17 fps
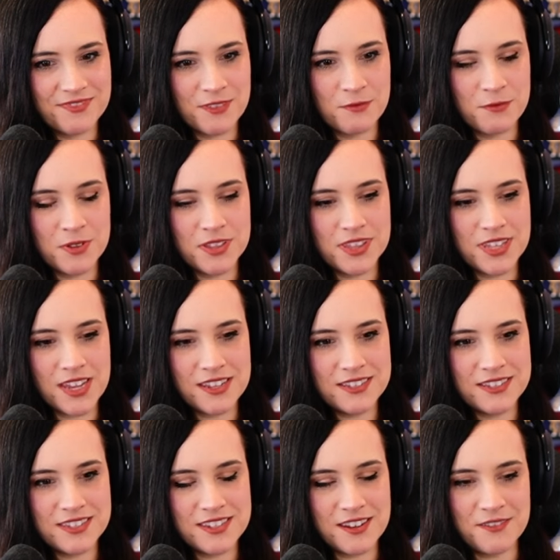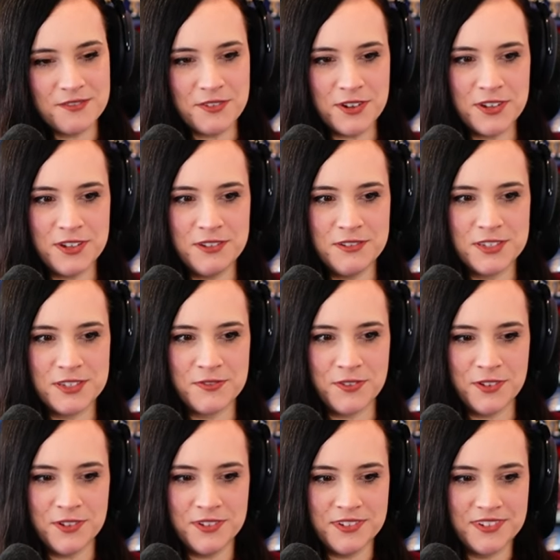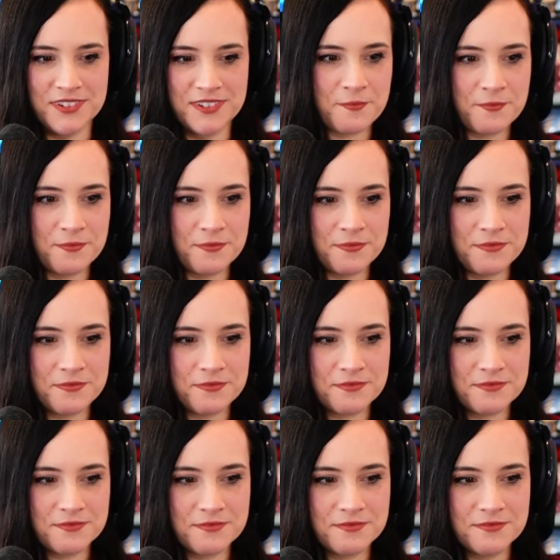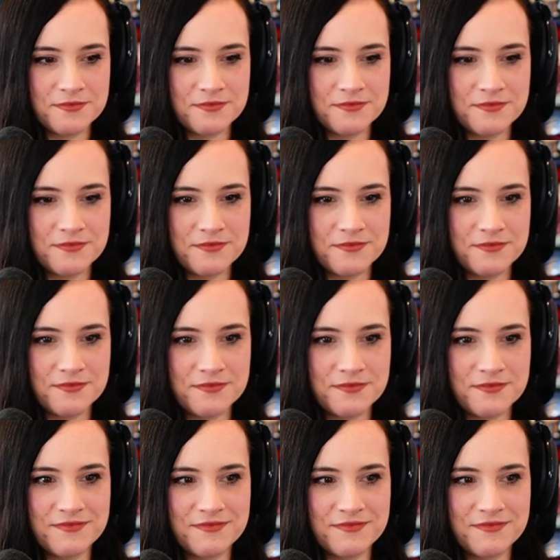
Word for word: Well, that's not very useful. I hate sitting down here.